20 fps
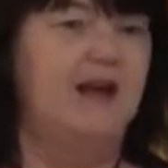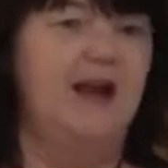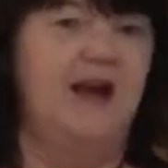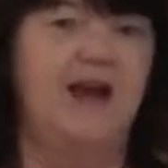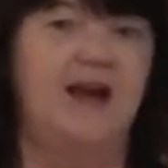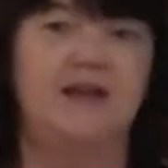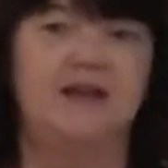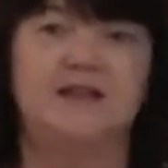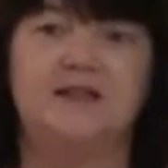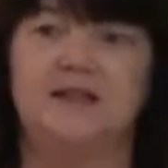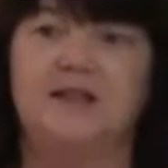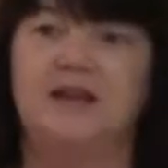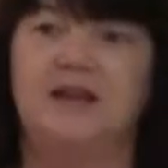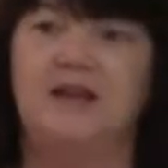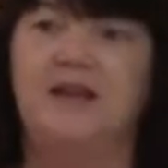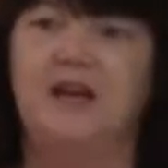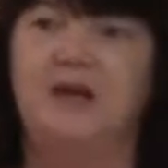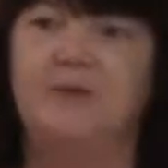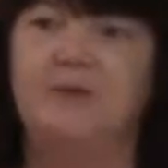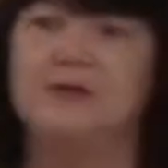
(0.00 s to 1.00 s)
And
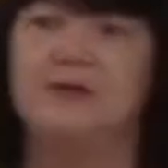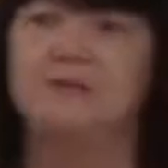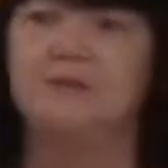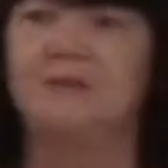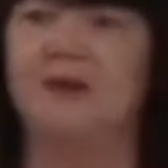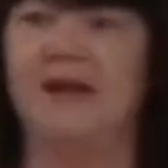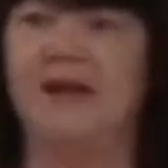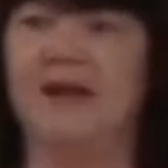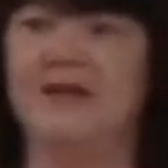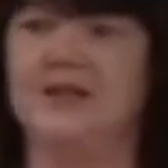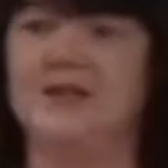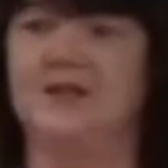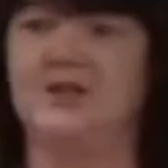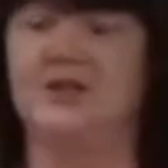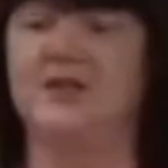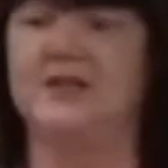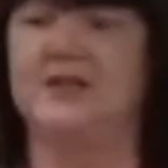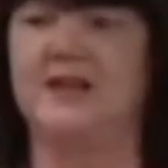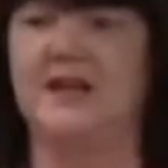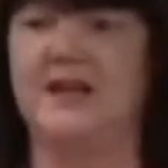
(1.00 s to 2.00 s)
he was amazed to
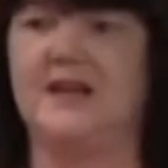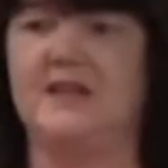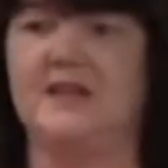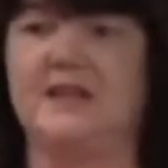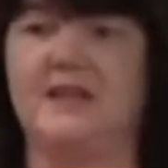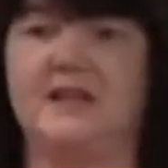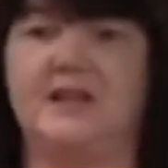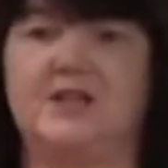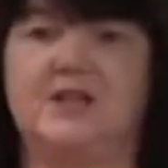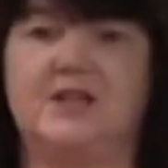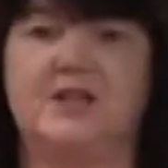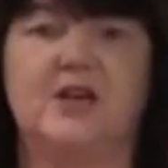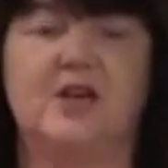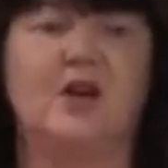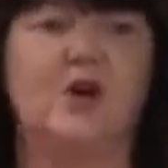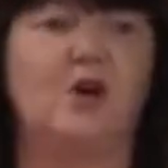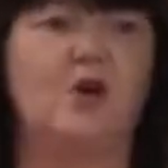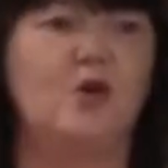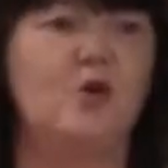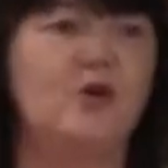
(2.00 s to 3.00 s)
see these
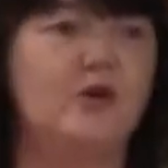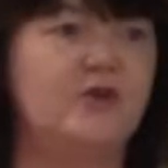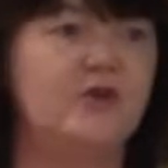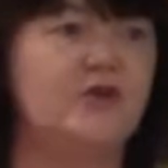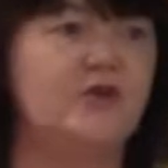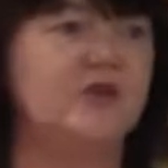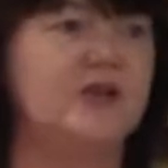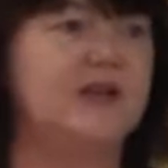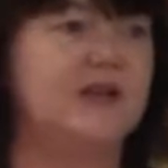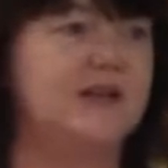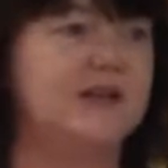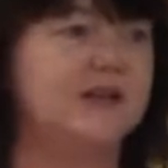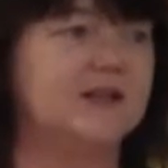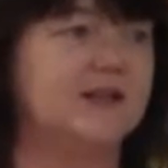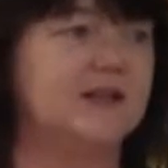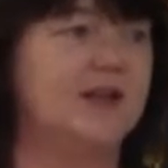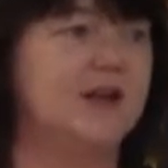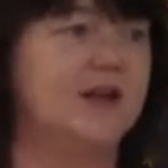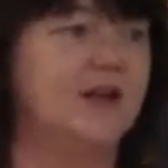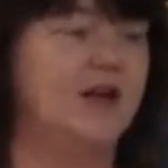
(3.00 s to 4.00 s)
oak
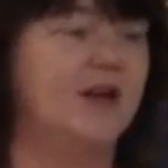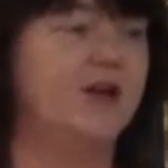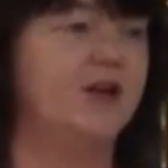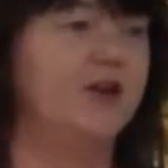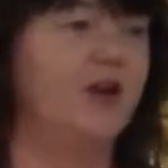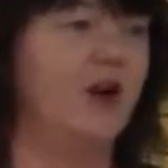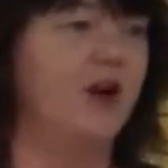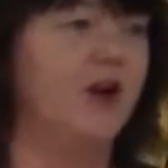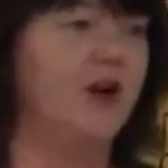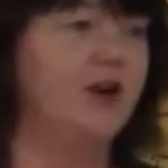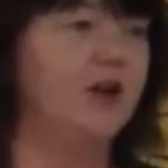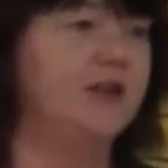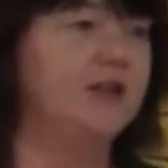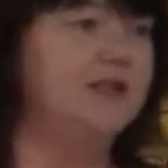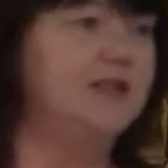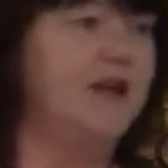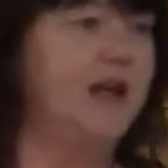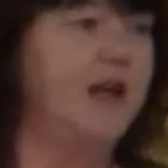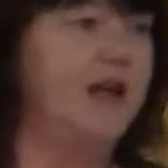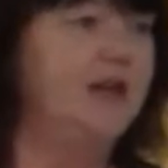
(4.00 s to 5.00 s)
trees, now
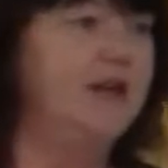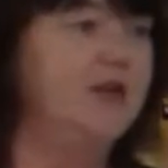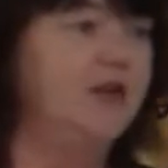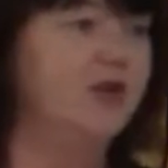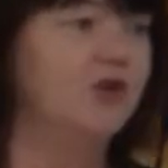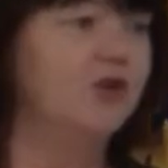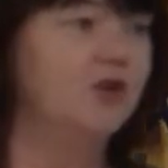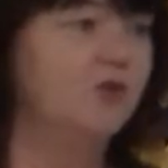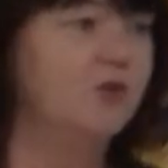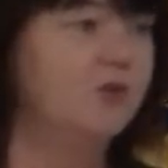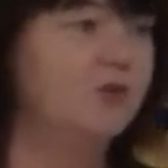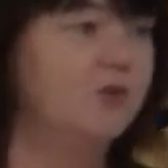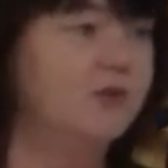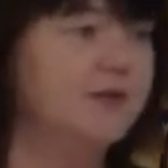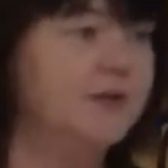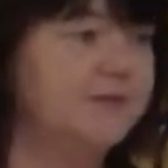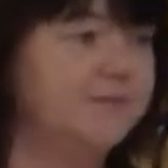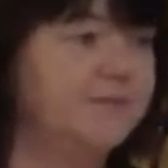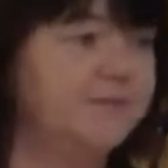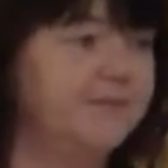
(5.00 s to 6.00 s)
10 years
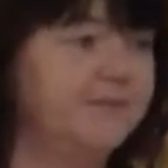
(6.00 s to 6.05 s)
old.